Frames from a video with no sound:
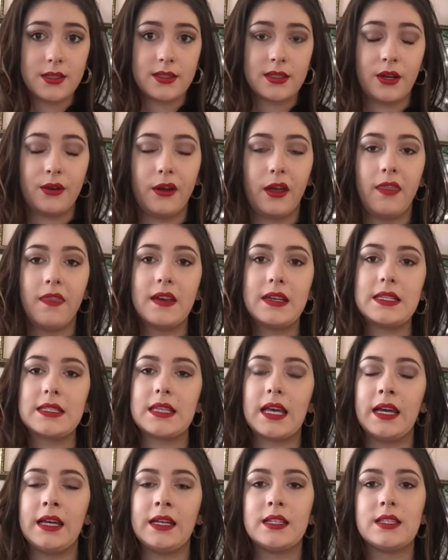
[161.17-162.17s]
So in this
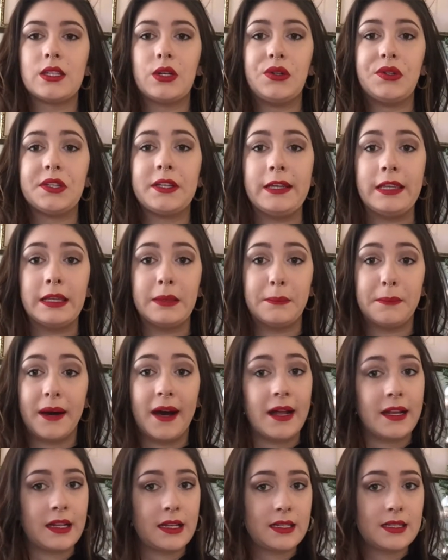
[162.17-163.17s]
case, only the
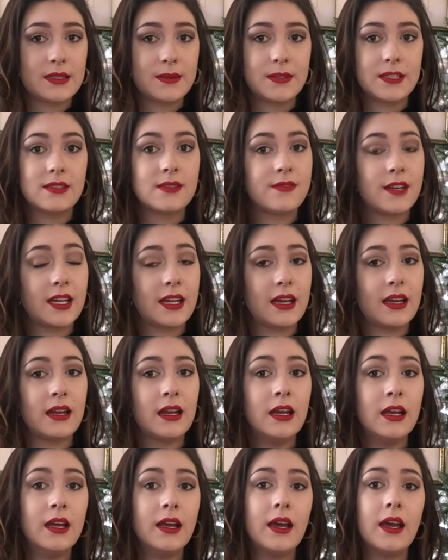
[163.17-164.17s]
bodice was fitted
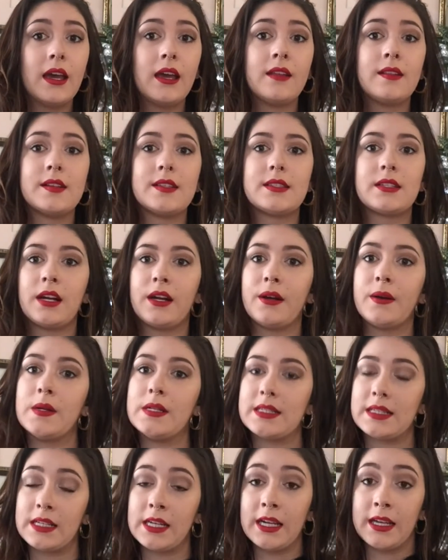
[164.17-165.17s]
and the skirt
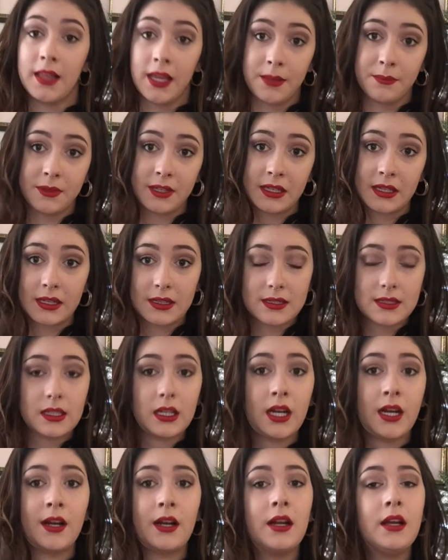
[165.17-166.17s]
was an A-line pleated
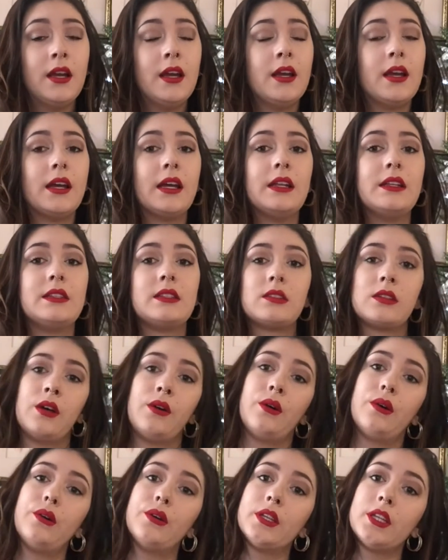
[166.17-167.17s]
skirt, and
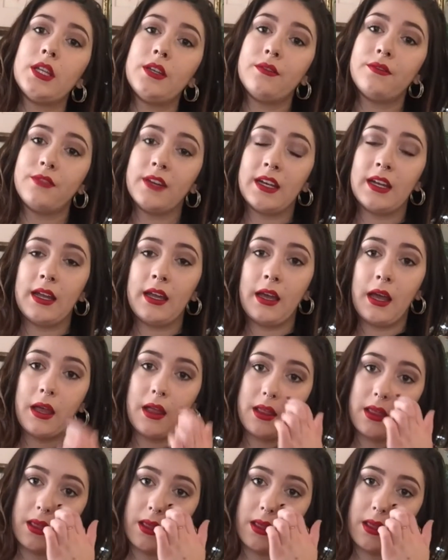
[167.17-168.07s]
so only fitting